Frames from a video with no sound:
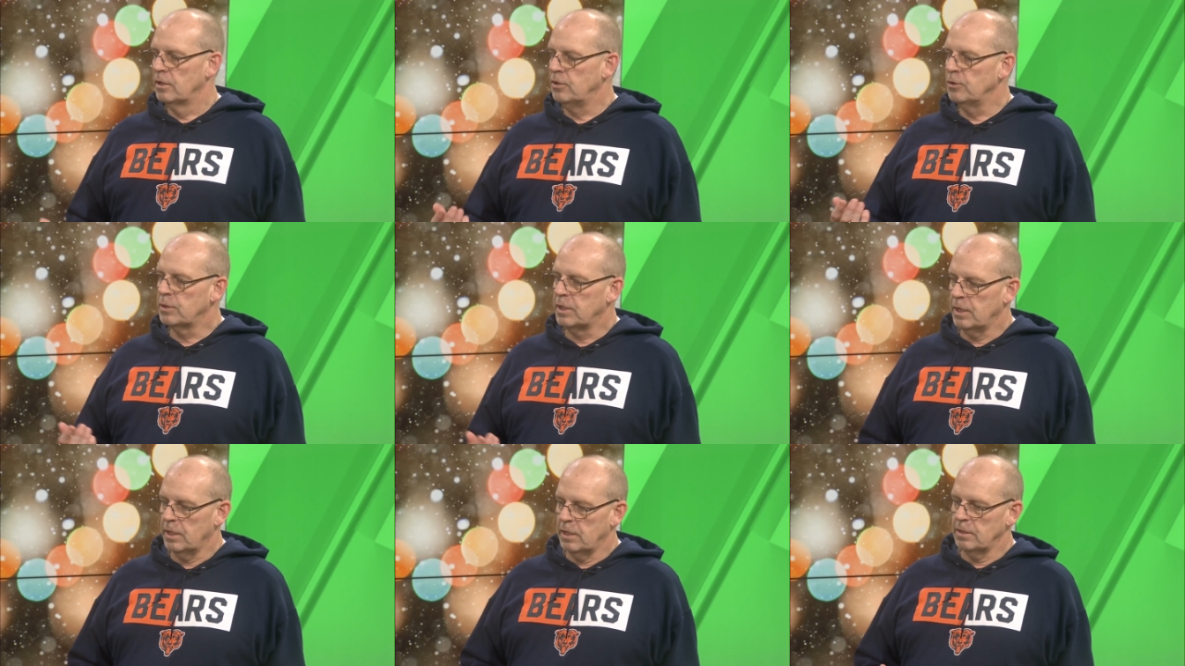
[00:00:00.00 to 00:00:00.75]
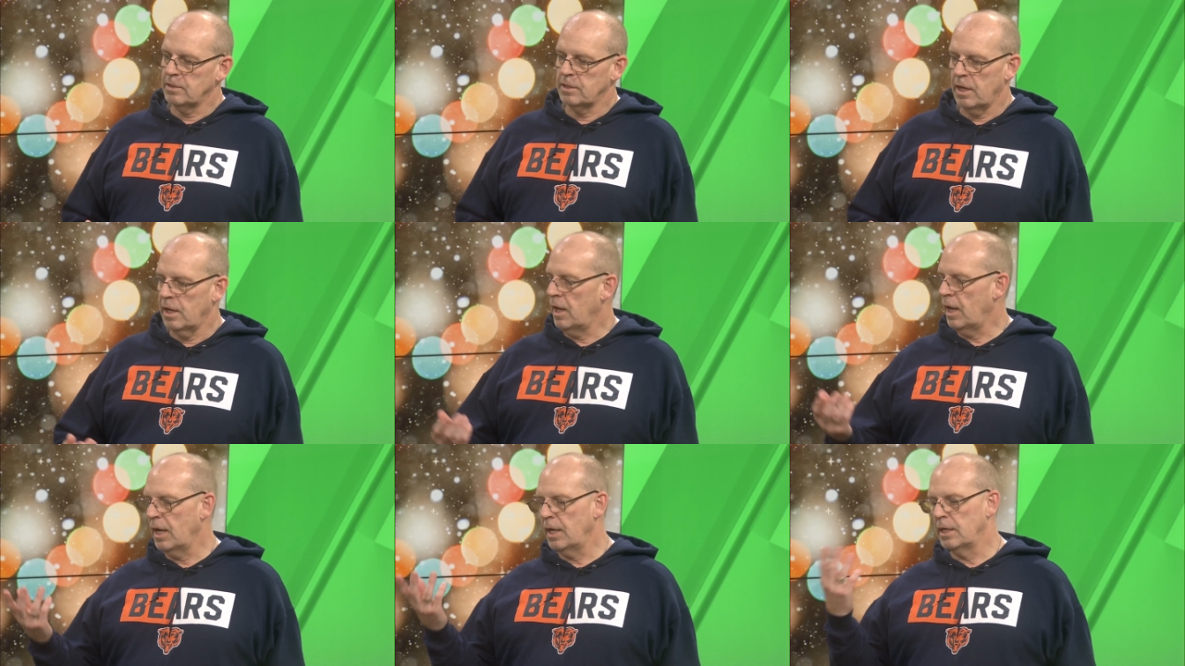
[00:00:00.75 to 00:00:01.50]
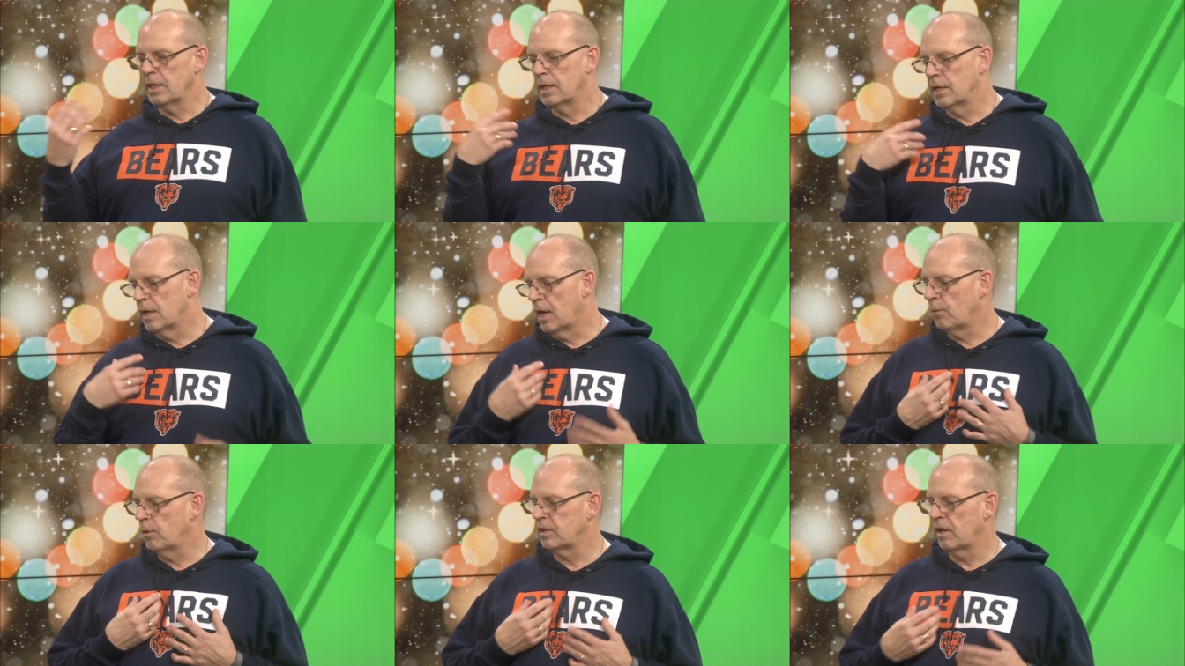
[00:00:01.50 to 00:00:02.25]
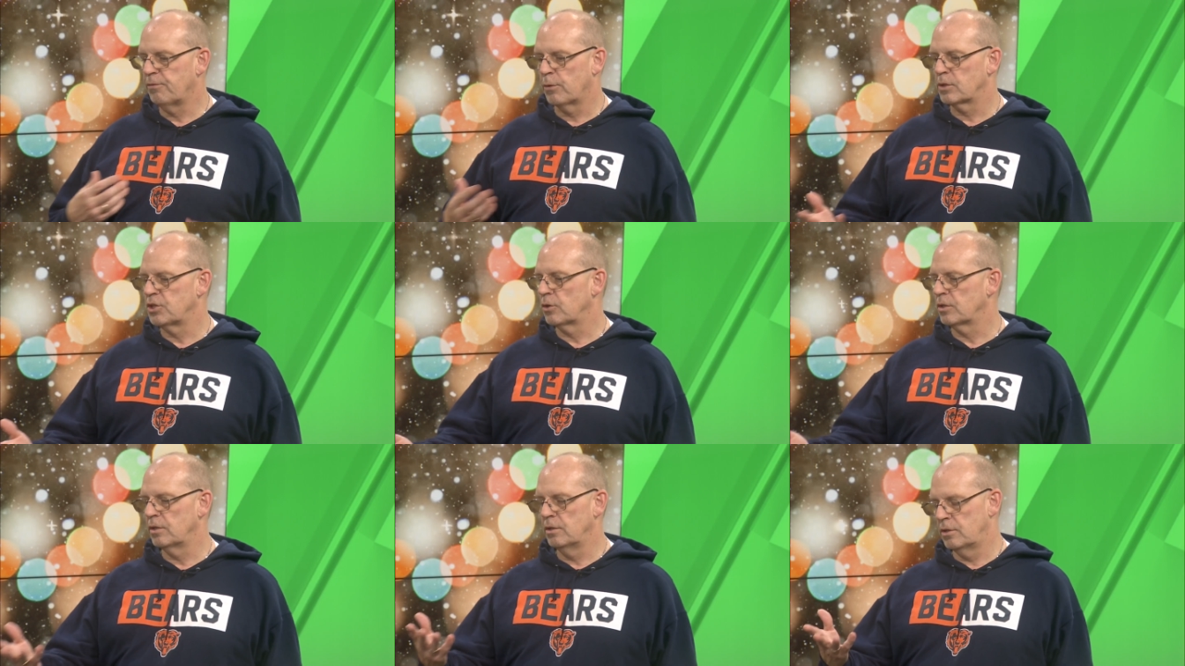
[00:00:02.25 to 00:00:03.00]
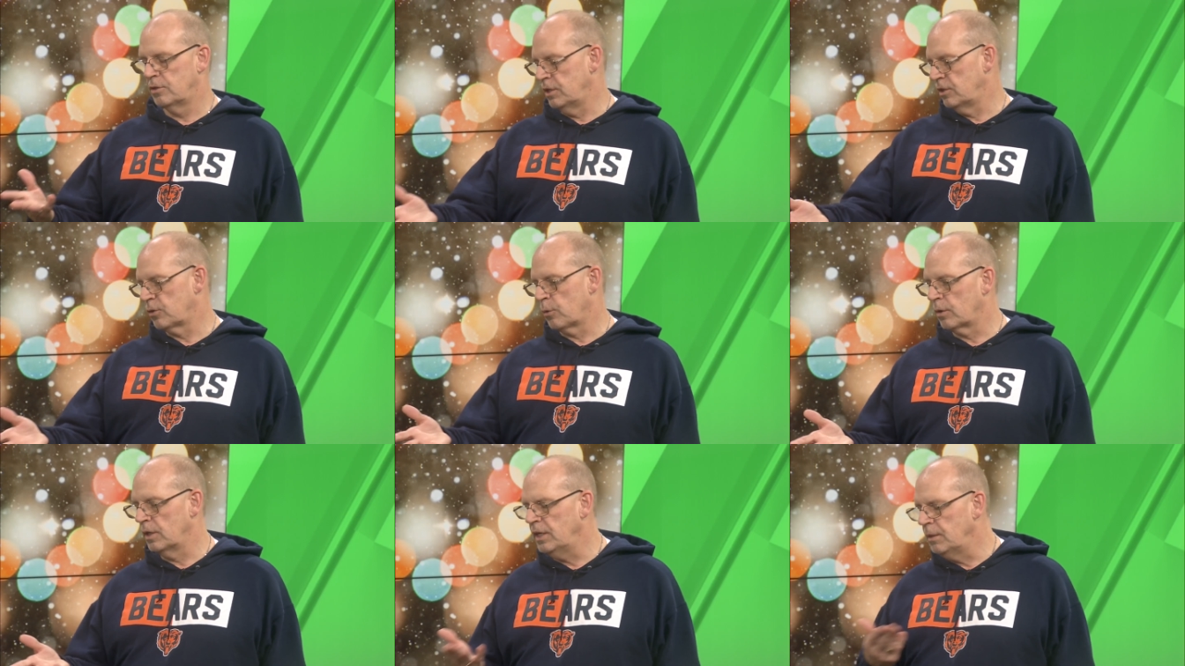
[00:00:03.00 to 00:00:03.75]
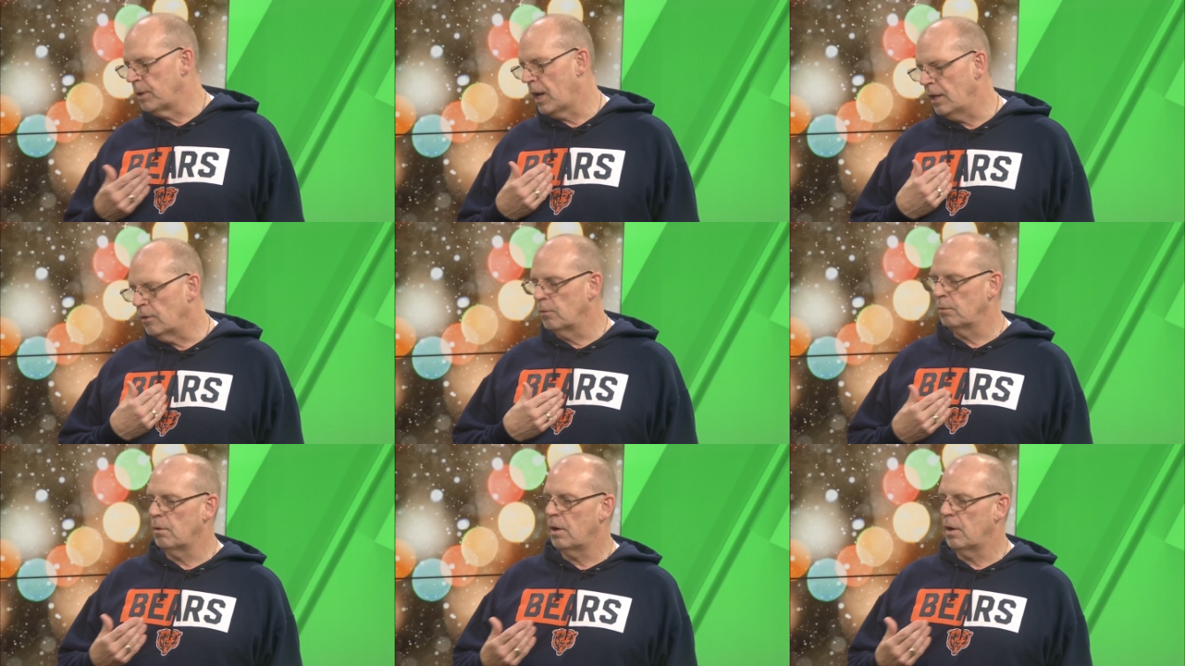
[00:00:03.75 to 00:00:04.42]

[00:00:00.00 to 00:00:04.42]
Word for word: You can say, hey, I want that four cheese tortellini, but I don't